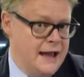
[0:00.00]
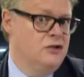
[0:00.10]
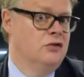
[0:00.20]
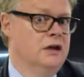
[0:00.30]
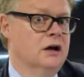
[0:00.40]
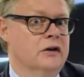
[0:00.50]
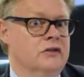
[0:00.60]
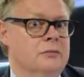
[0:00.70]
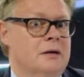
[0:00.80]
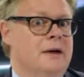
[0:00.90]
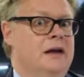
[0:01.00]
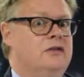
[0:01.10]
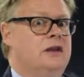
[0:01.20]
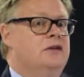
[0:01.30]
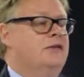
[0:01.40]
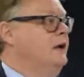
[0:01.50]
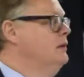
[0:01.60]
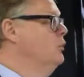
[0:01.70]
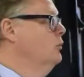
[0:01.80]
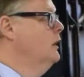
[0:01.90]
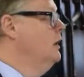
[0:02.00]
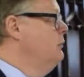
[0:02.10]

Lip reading: age of the item that makes things valuable.